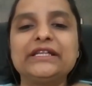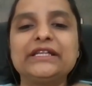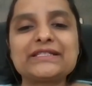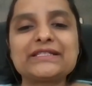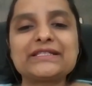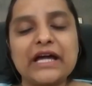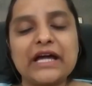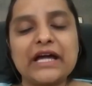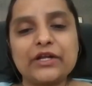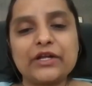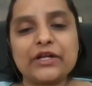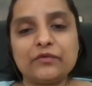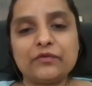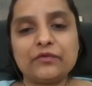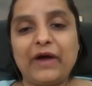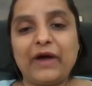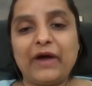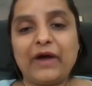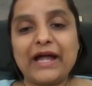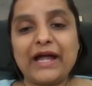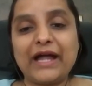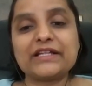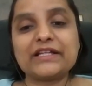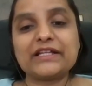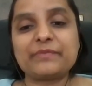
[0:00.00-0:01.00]
These kind of
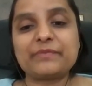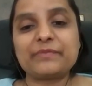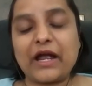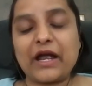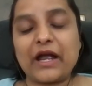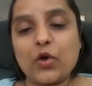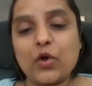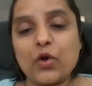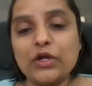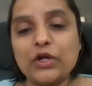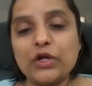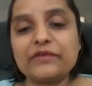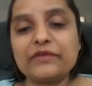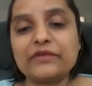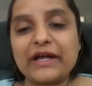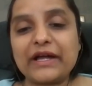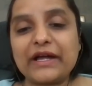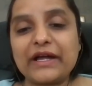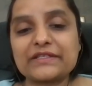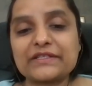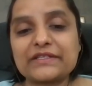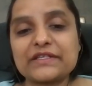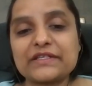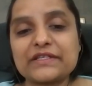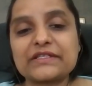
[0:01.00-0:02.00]
wireless backhaul
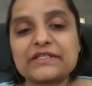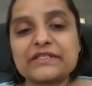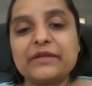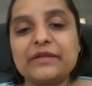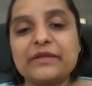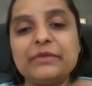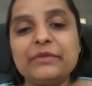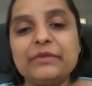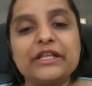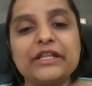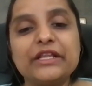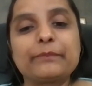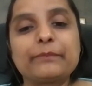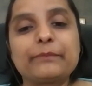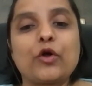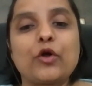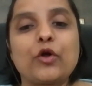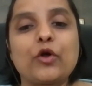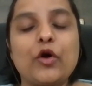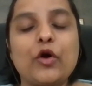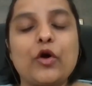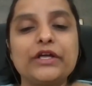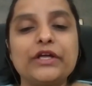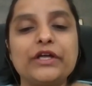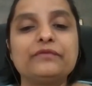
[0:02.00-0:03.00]
devices can be
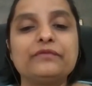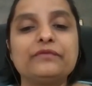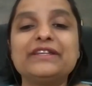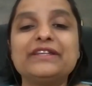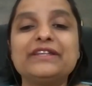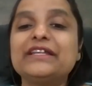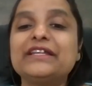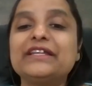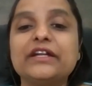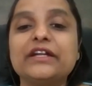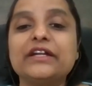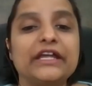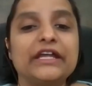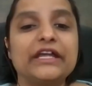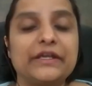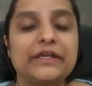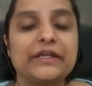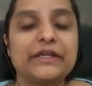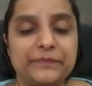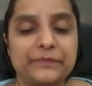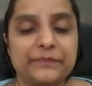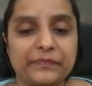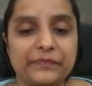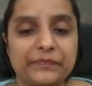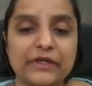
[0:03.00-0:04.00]
deployed within a
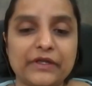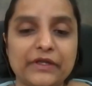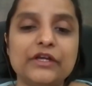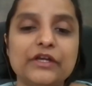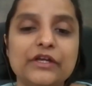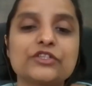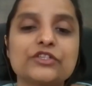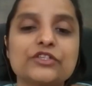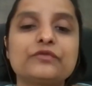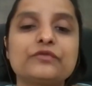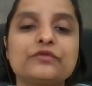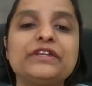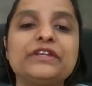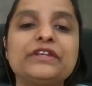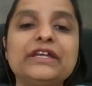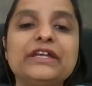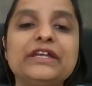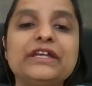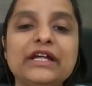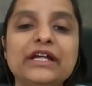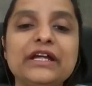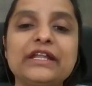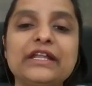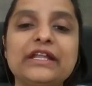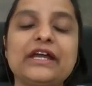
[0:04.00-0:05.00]
day. So
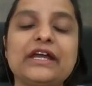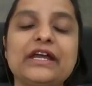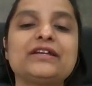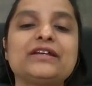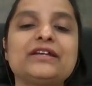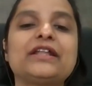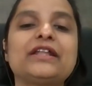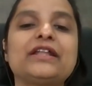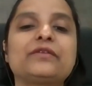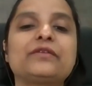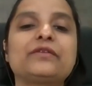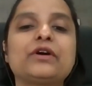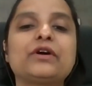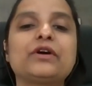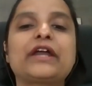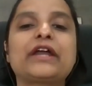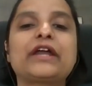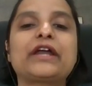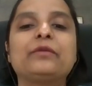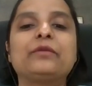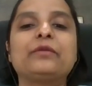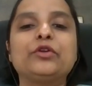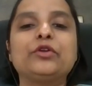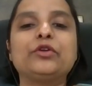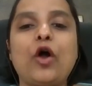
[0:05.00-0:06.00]
within a day, the network
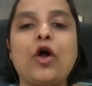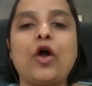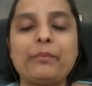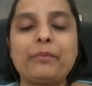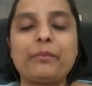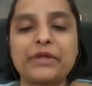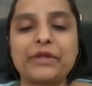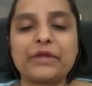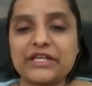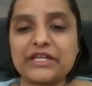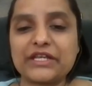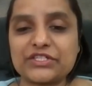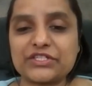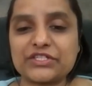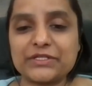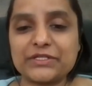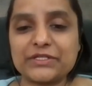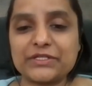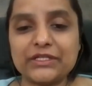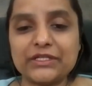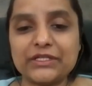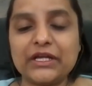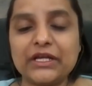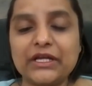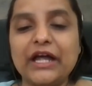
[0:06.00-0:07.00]
can be
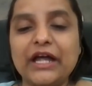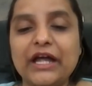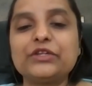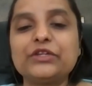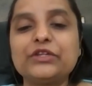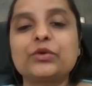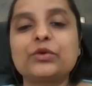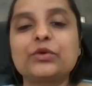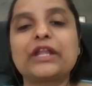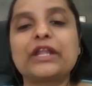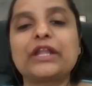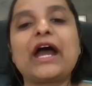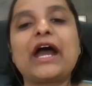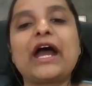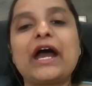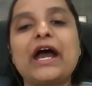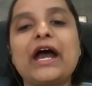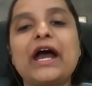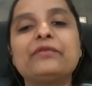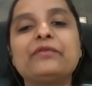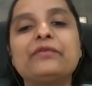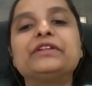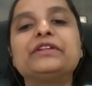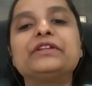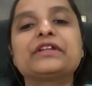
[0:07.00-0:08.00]
operational and you can
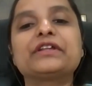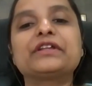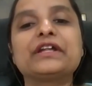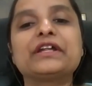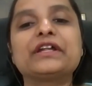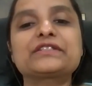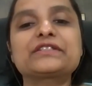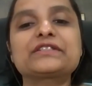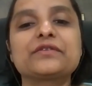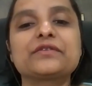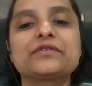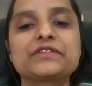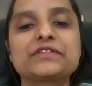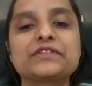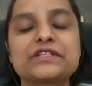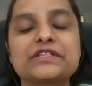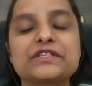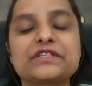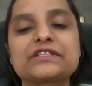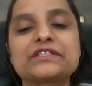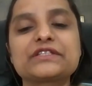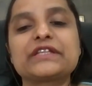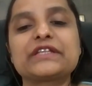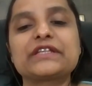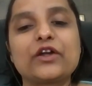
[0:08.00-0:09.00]
have internet
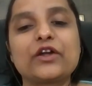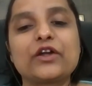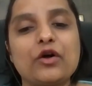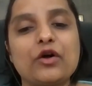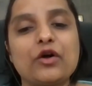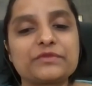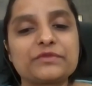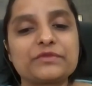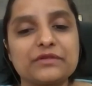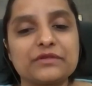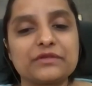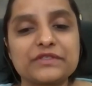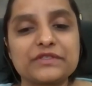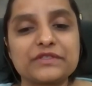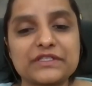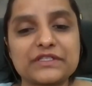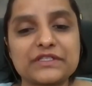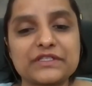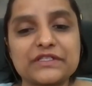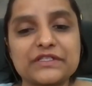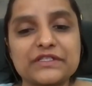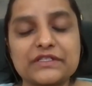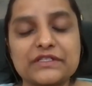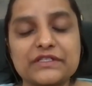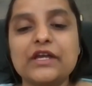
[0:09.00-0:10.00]
services, telecom
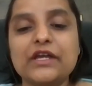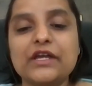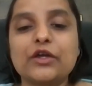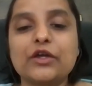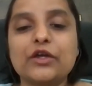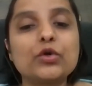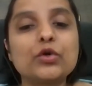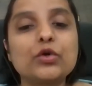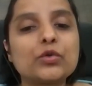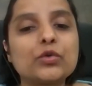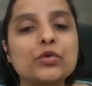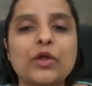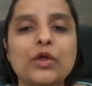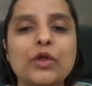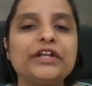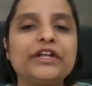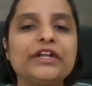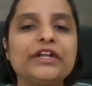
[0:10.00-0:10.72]
services, good